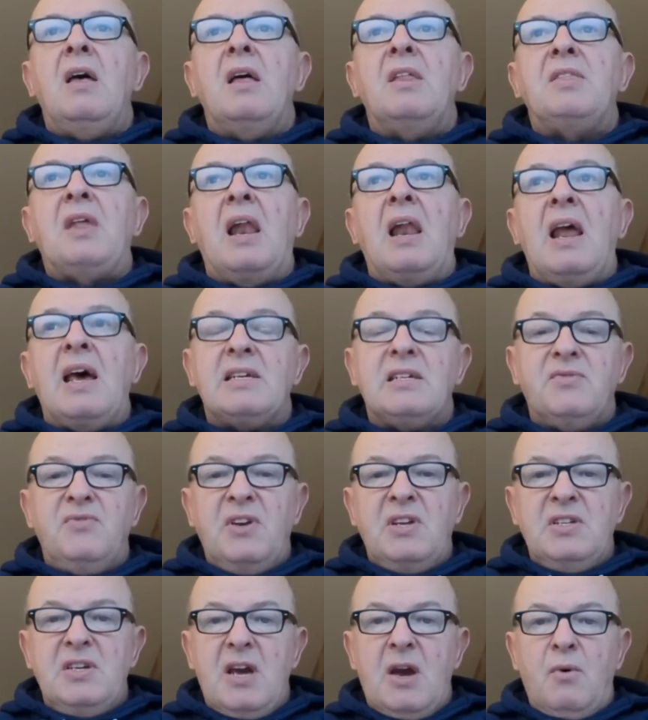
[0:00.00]
The last
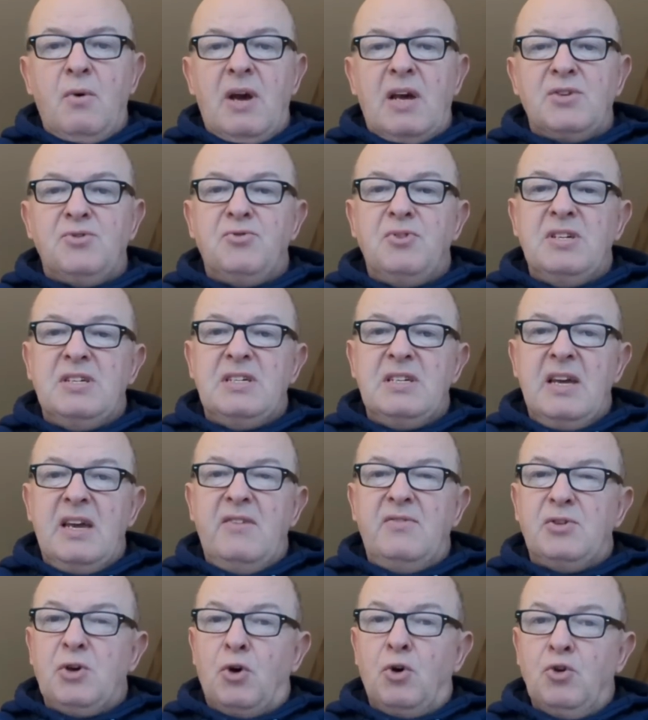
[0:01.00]
video has
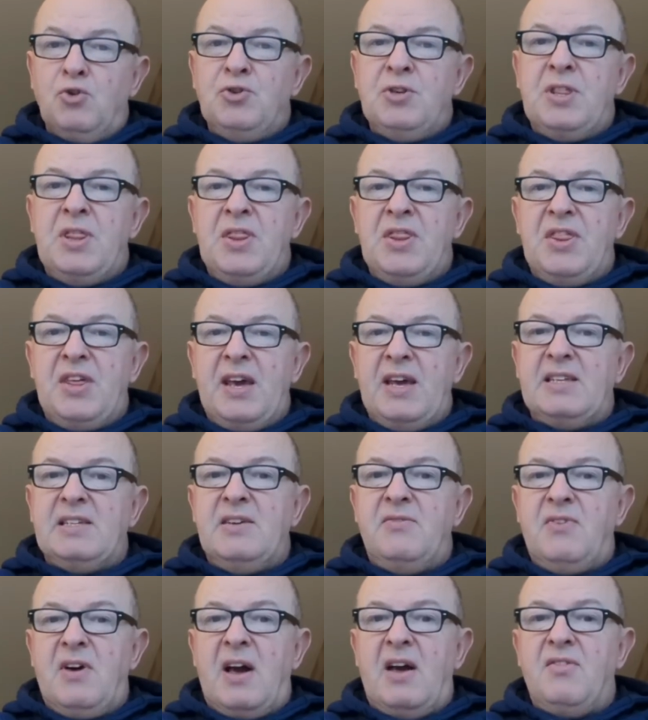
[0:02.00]
received
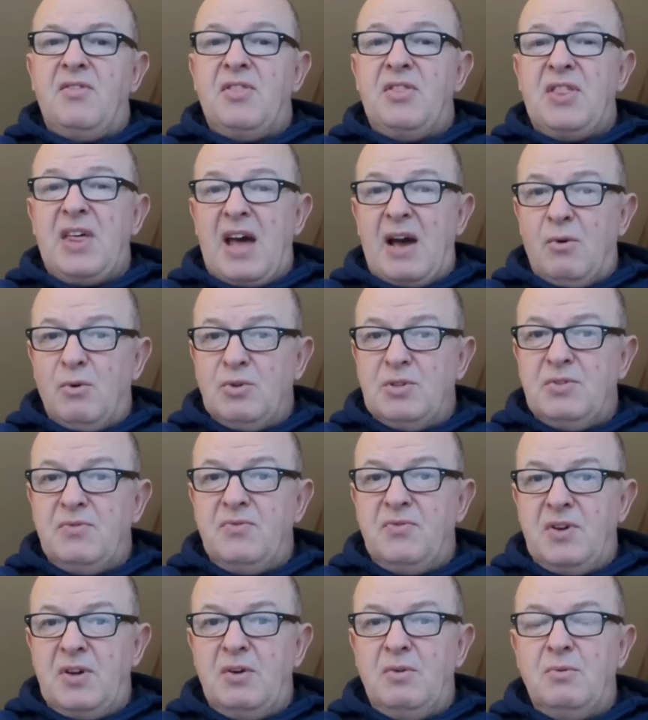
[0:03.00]

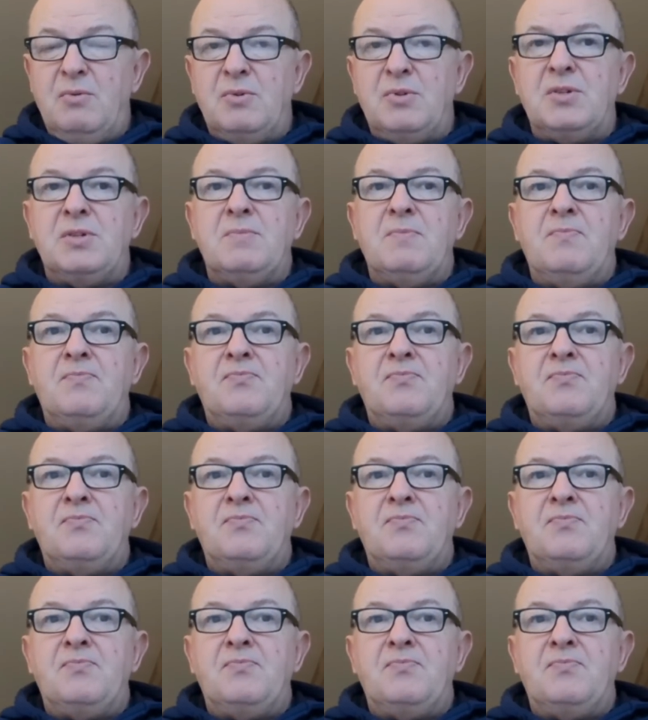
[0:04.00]
135,000 views.